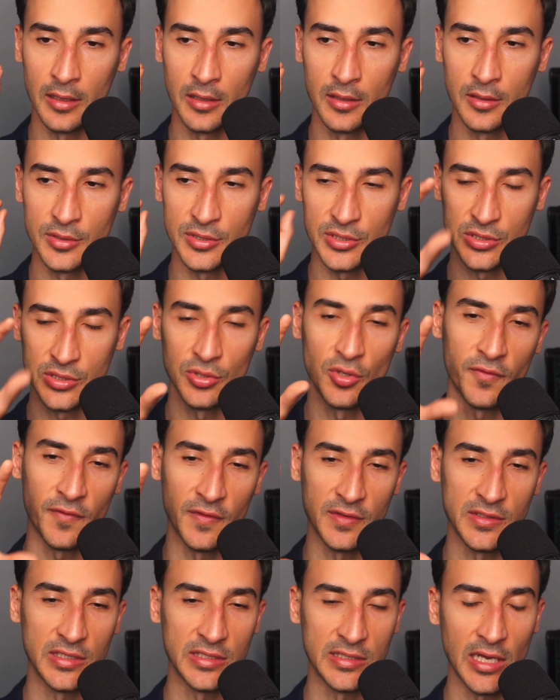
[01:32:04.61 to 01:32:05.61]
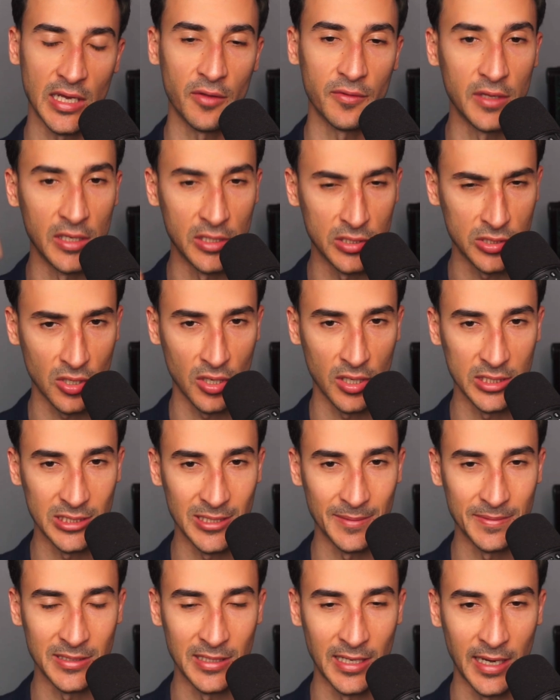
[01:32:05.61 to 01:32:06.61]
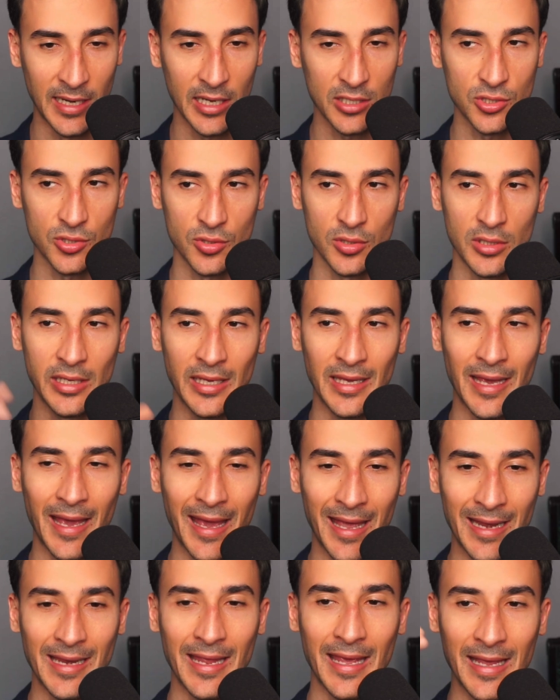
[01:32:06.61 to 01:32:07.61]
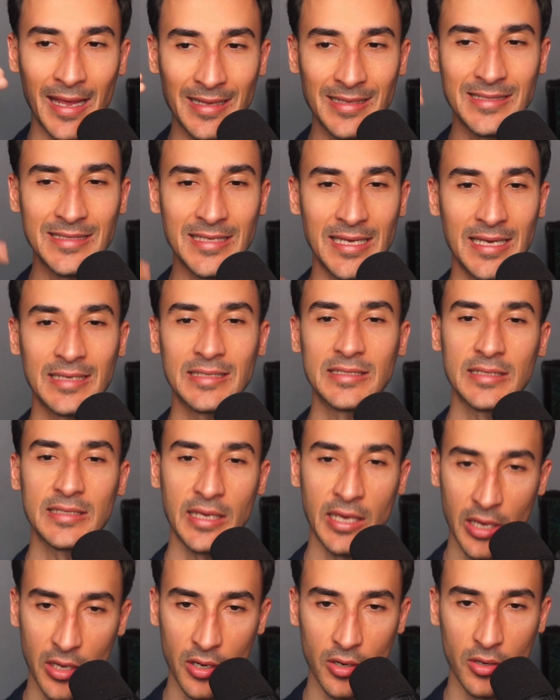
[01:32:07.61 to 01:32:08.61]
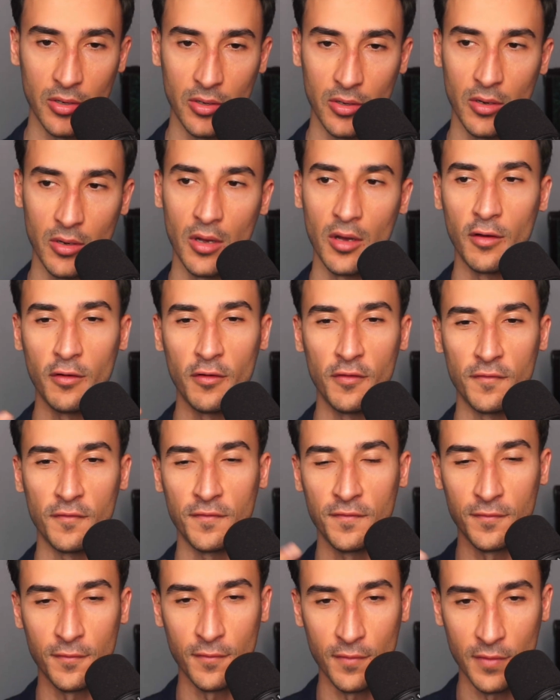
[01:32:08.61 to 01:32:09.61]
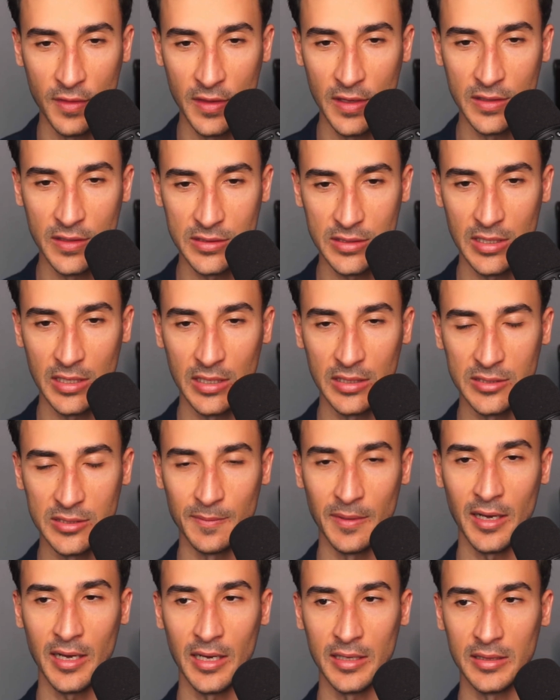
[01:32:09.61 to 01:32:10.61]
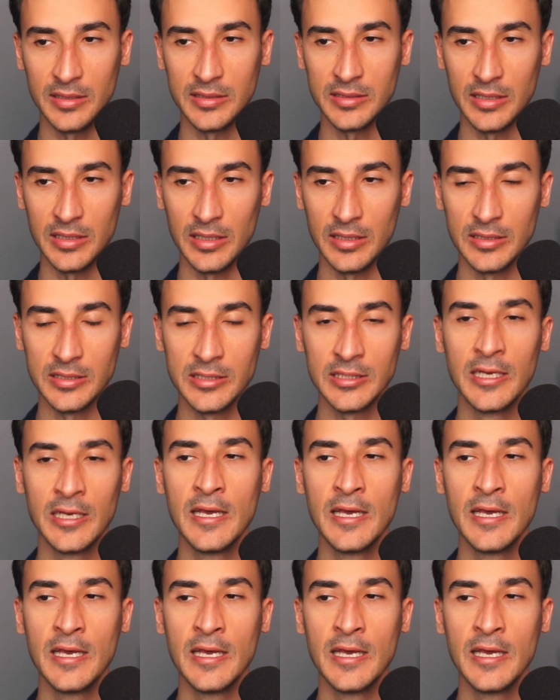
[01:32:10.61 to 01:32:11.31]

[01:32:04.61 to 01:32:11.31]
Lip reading: surfaces out these concepts naturally and it takes care of these things behind the scenes.